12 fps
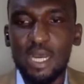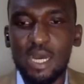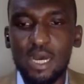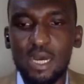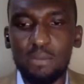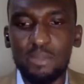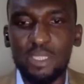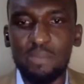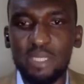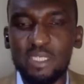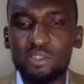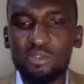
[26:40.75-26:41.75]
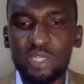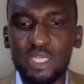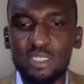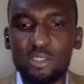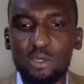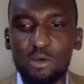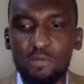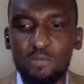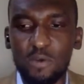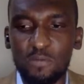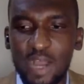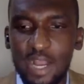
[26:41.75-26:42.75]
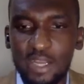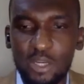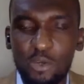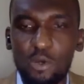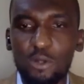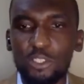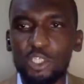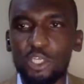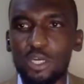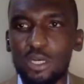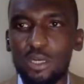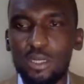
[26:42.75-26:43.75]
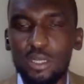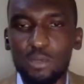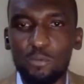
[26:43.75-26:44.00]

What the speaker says: the ministries of agriculture,